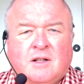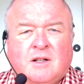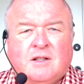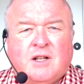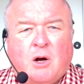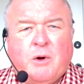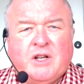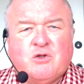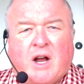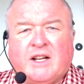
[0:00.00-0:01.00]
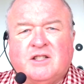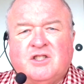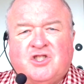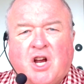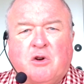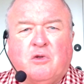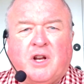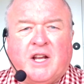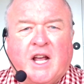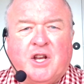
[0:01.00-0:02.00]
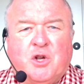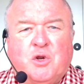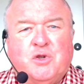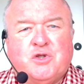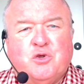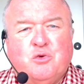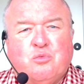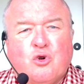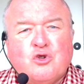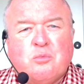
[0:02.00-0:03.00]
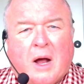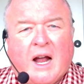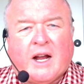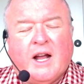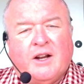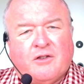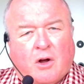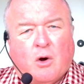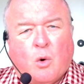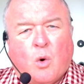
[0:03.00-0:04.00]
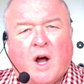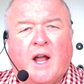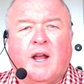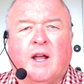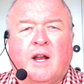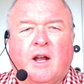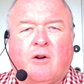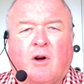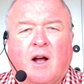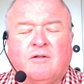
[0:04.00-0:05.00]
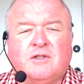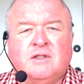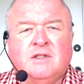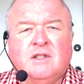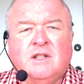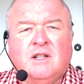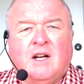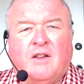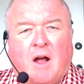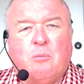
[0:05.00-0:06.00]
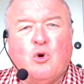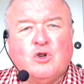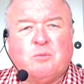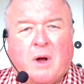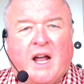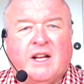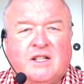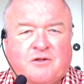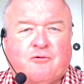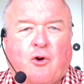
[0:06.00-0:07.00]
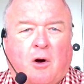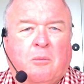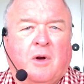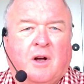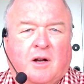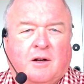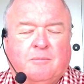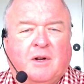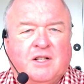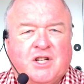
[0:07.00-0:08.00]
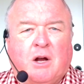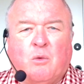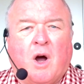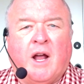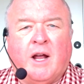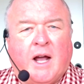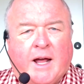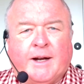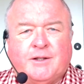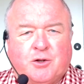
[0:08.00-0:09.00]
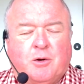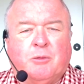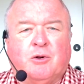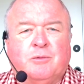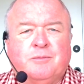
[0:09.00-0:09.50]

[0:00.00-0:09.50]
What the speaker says: Towing tractors generally get used to push back and tow away an aircraft, and that pushback is from a jetway at a terminal.